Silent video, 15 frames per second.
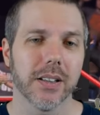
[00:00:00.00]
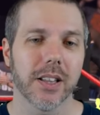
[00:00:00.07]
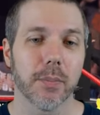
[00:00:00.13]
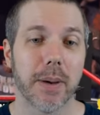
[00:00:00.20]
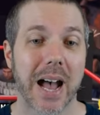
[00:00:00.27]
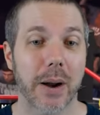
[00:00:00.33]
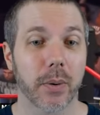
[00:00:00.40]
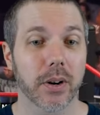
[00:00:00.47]
The
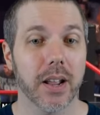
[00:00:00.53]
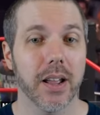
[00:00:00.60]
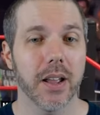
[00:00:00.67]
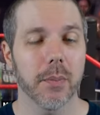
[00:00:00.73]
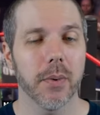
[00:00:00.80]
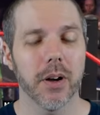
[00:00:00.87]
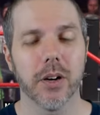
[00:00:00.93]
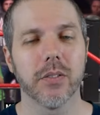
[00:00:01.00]
power
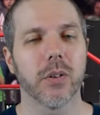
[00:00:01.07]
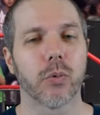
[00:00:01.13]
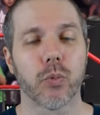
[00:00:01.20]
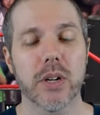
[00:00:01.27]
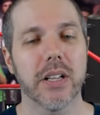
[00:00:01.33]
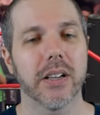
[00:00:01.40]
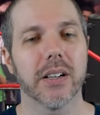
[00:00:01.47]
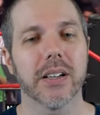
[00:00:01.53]
game of
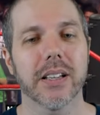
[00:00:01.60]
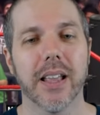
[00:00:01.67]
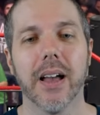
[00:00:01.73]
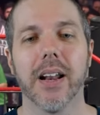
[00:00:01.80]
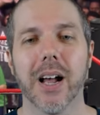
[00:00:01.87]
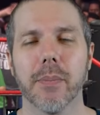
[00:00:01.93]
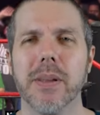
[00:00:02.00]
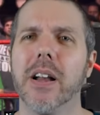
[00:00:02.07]
Rhea
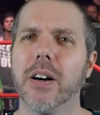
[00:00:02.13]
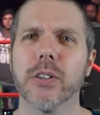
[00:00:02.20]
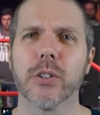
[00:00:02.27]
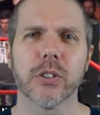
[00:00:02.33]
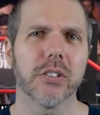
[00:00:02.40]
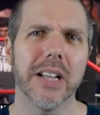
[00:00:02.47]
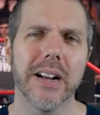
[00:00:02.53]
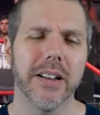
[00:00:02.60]
cannot be
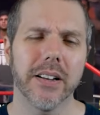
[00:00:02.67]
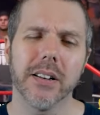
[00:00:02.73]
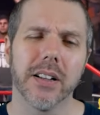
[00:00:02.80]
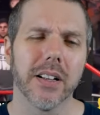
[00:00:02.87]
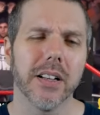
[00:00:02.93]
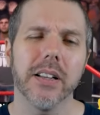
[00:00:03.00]
understated